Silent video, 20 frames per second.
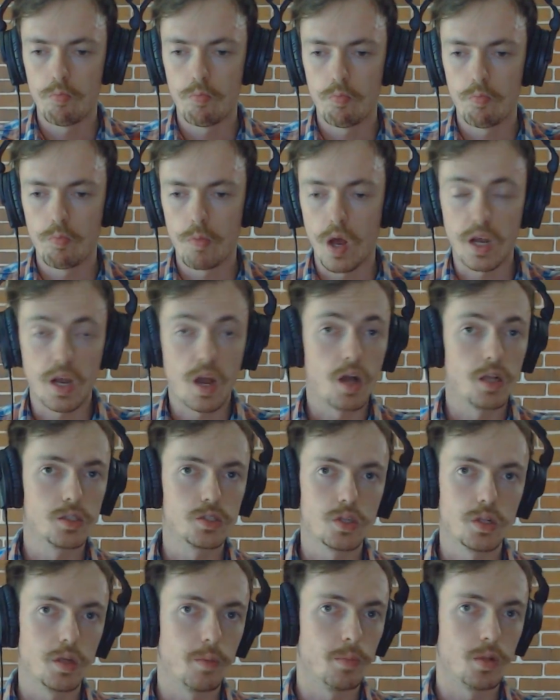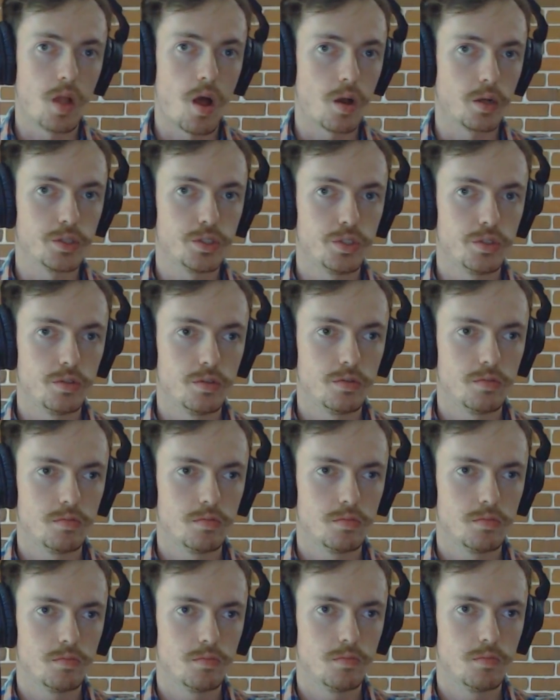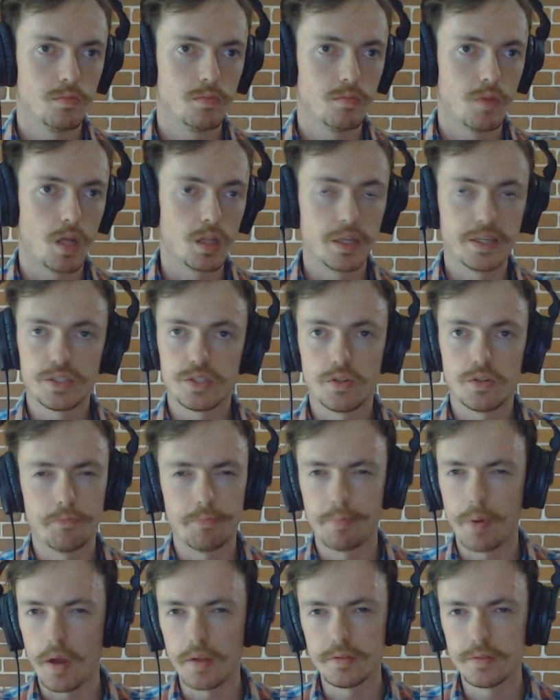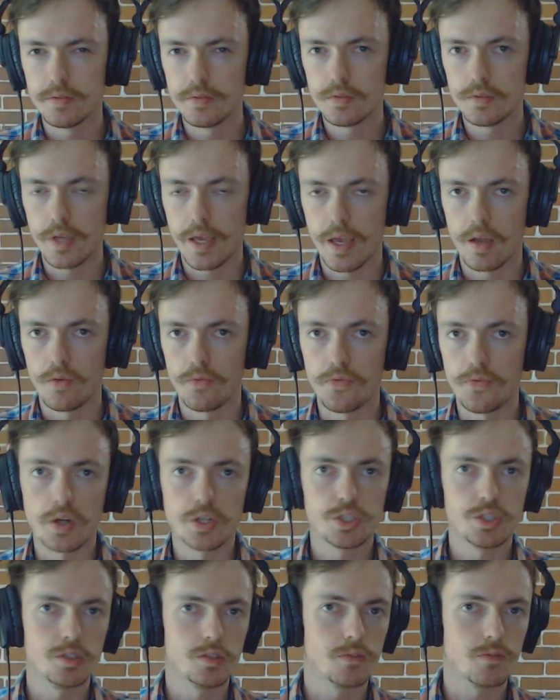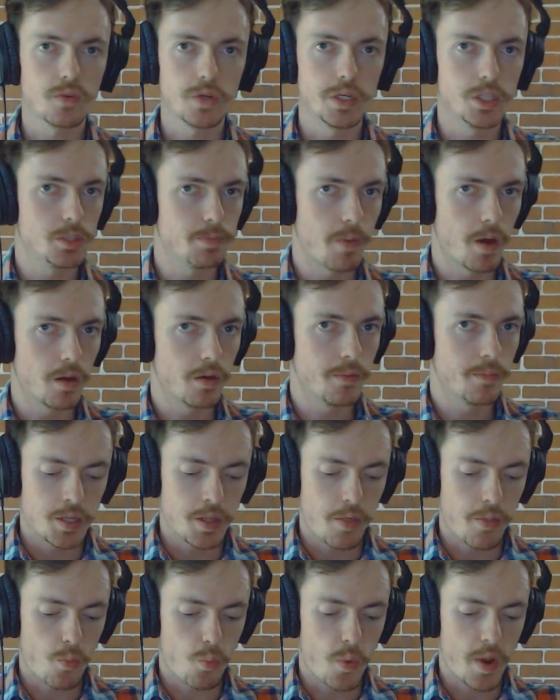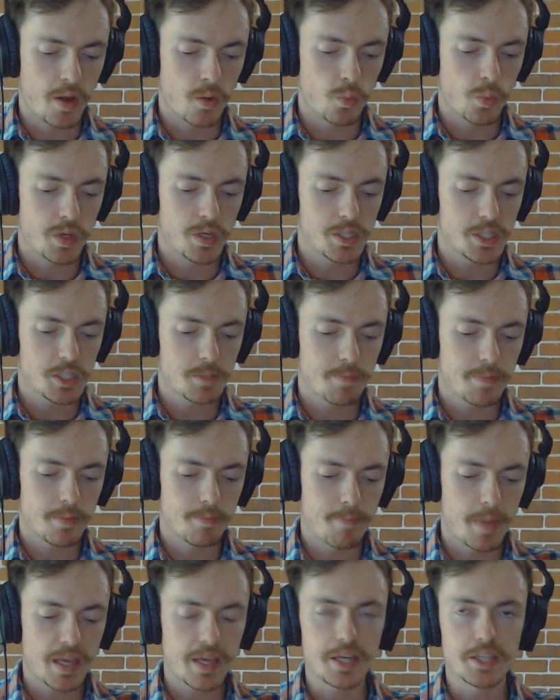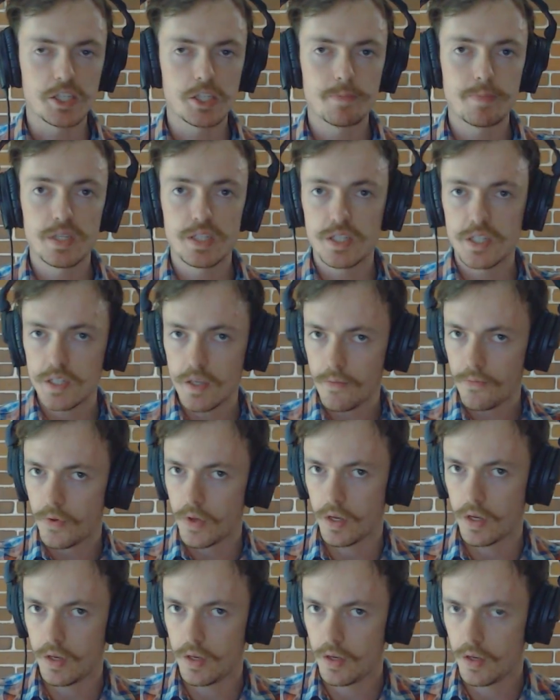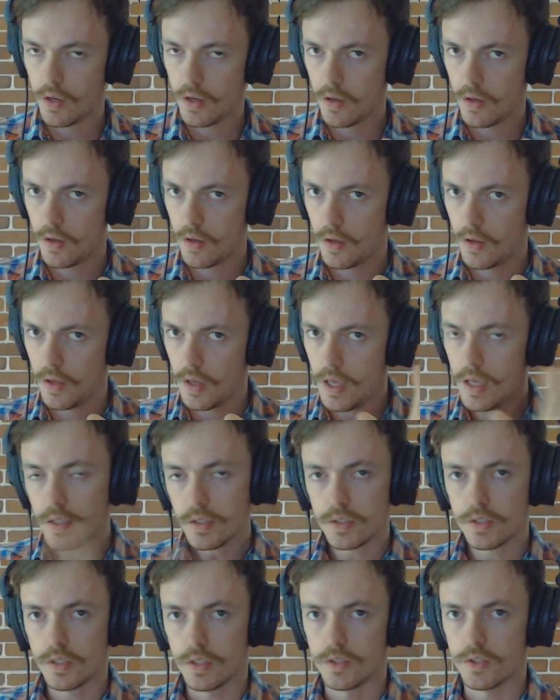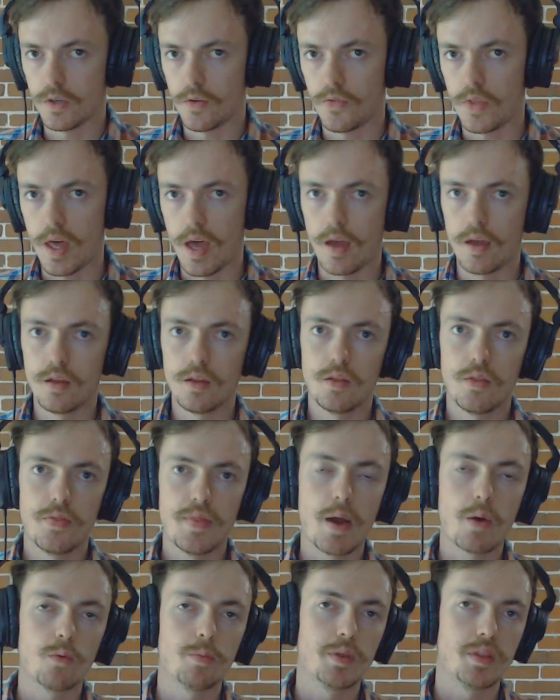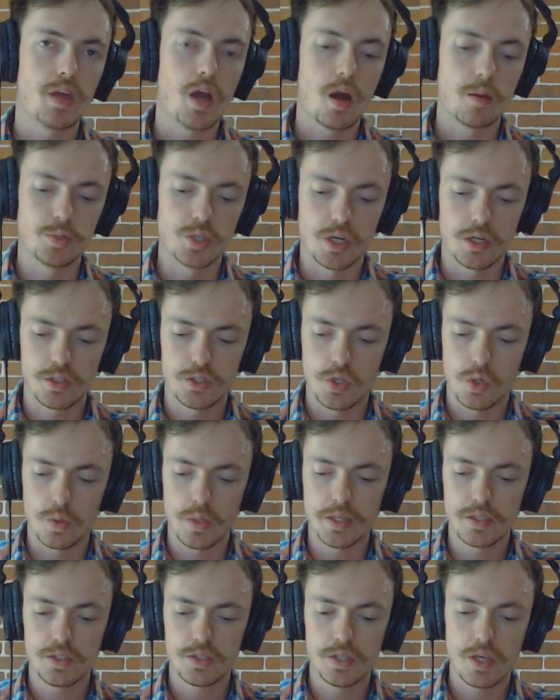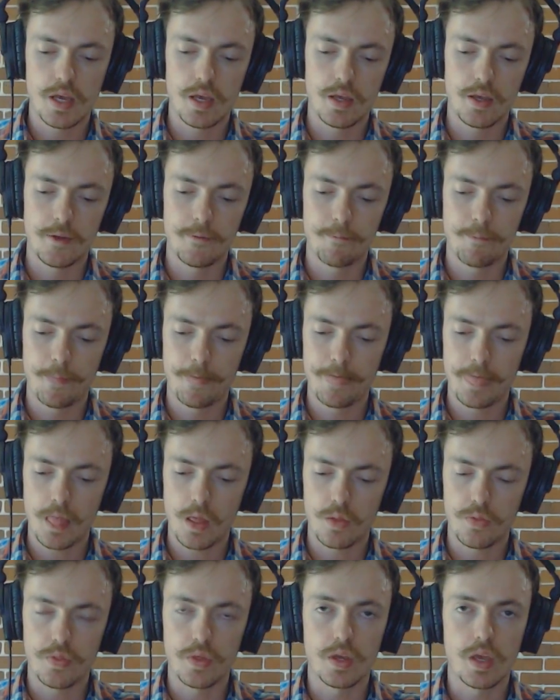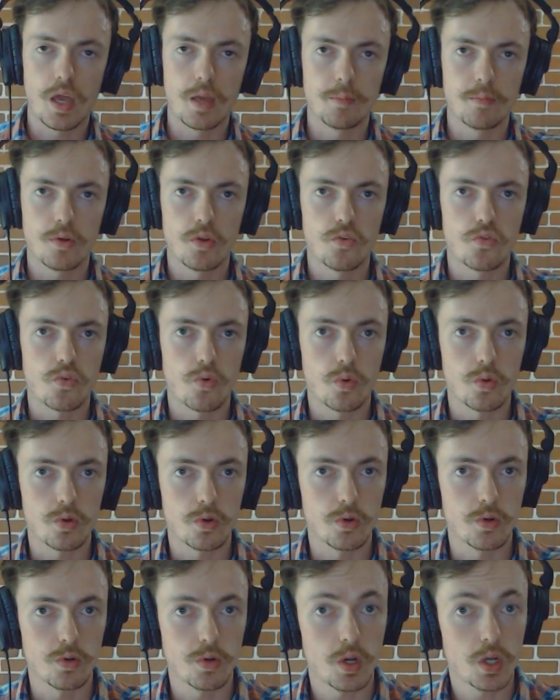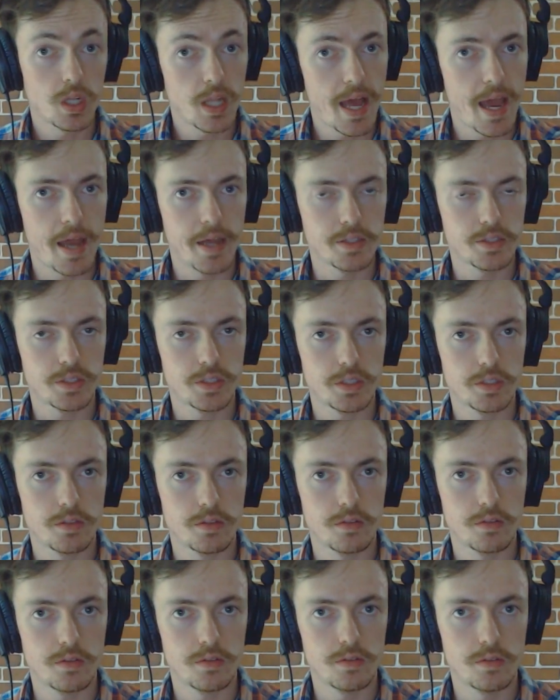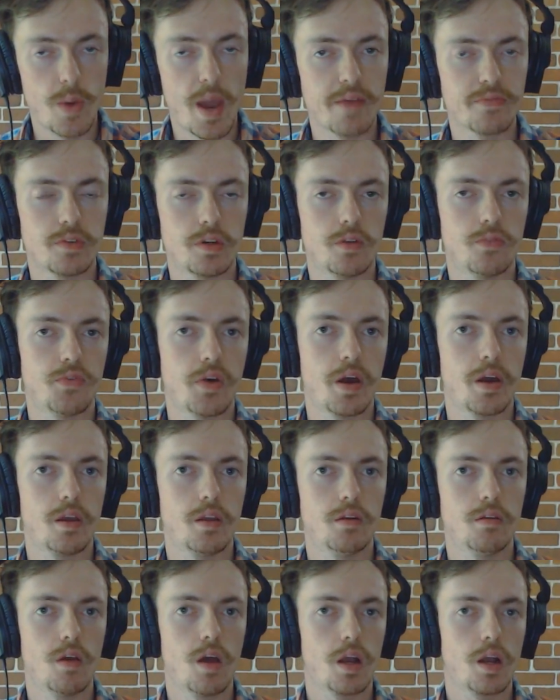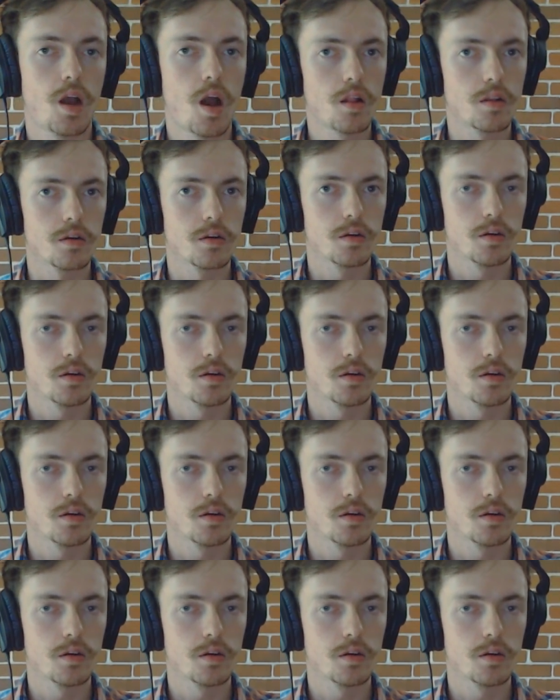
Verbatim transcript: a console it belongs to, a list of buttons and functions for each button. When we make a specific instance of that, that would be the object. So let's say the game controller class, you have to define a color.